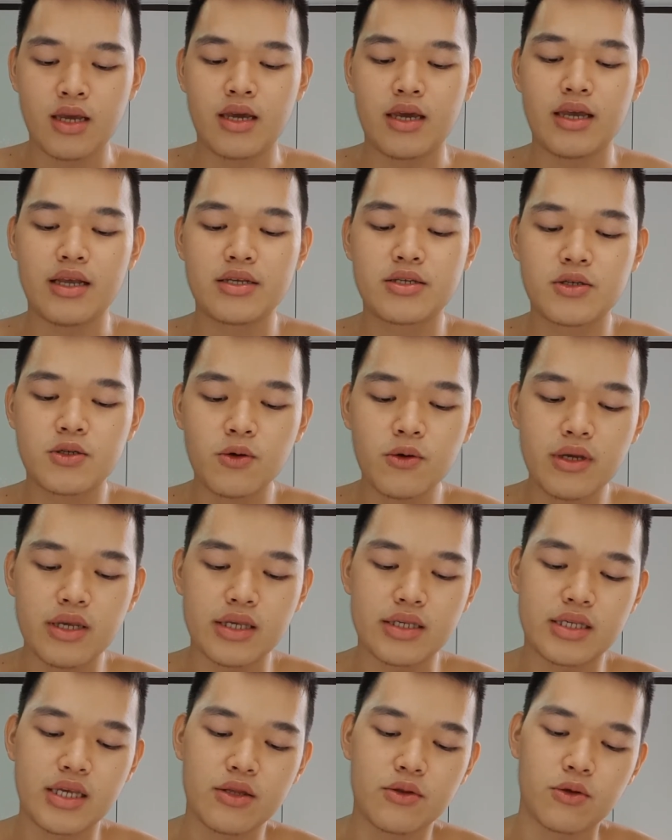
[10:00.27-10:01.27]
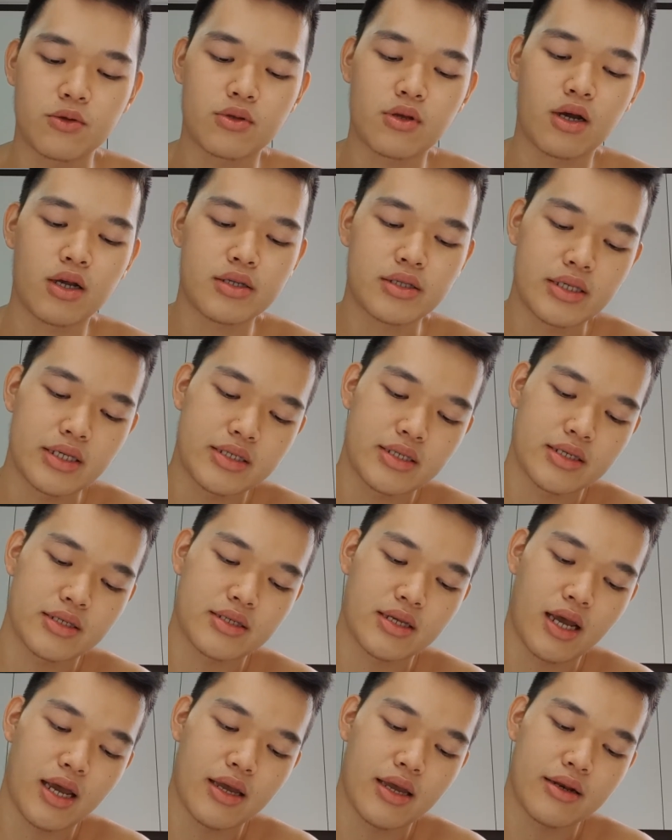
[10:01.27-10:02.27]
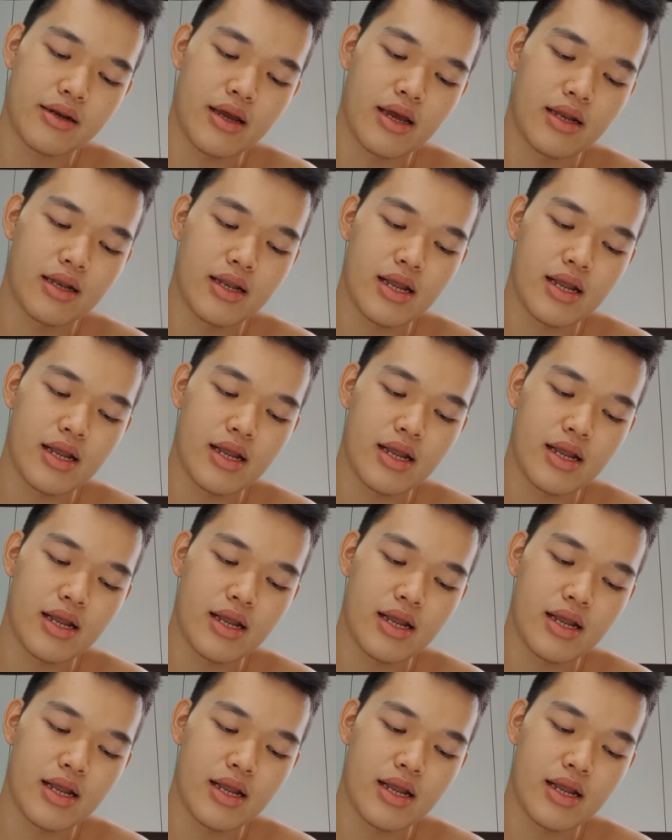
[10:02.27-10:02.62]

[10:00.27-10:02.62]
it's so easy to toss this aside and